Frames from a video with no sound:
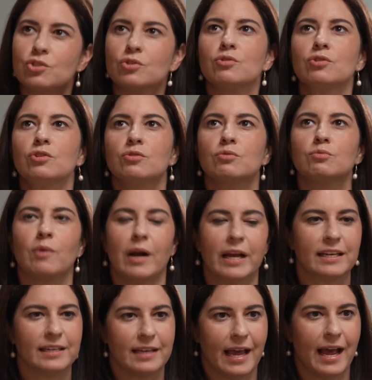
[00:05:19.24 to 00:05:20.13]
Do you
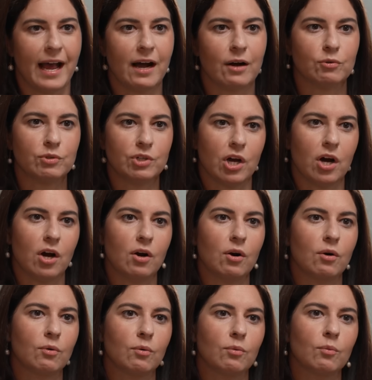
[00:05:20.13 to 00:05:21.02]
right now
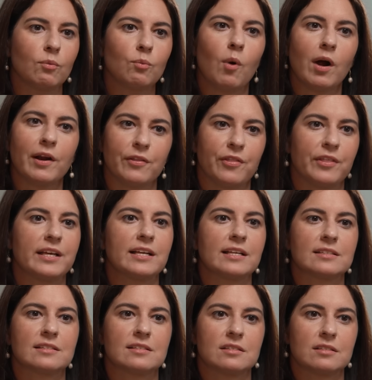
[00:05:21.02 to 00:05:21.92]
know what
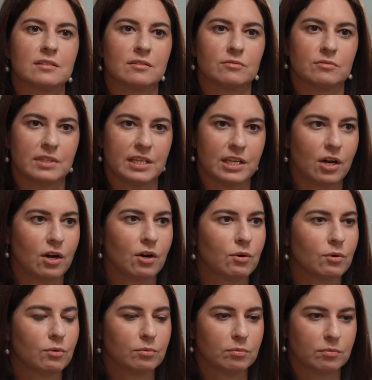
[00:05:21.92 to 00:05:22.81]
things
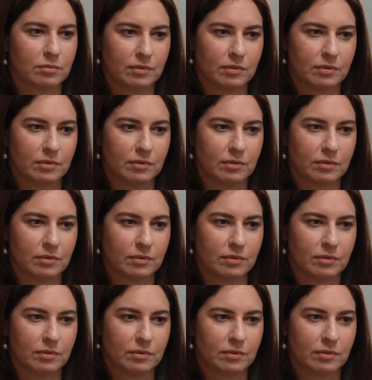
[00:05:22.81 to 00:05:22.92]
Neo